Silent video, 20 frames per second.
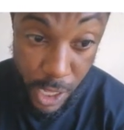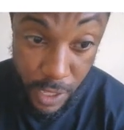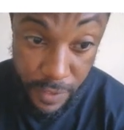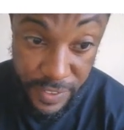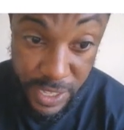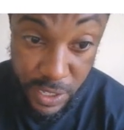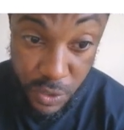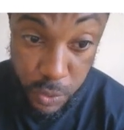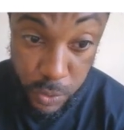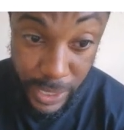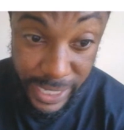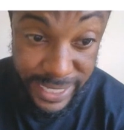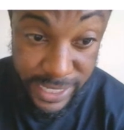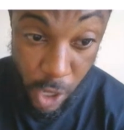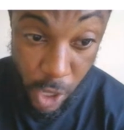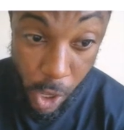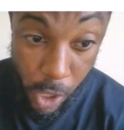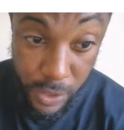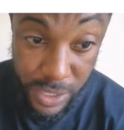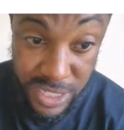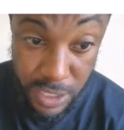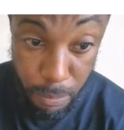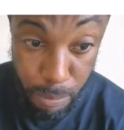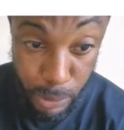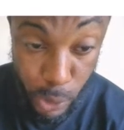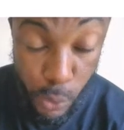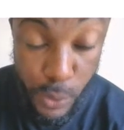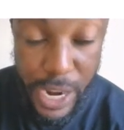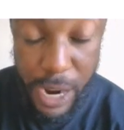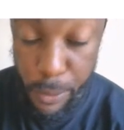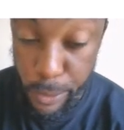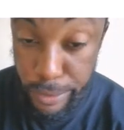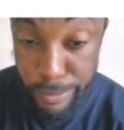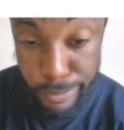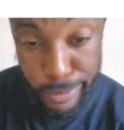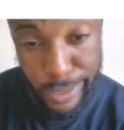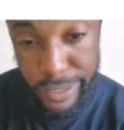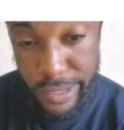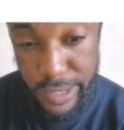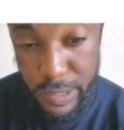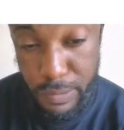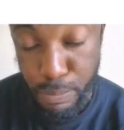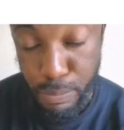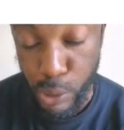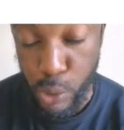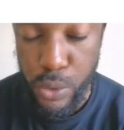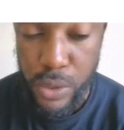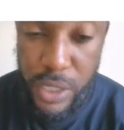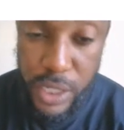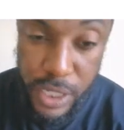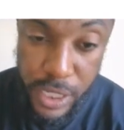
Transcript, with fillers: This let's call this the blue network because it's blue.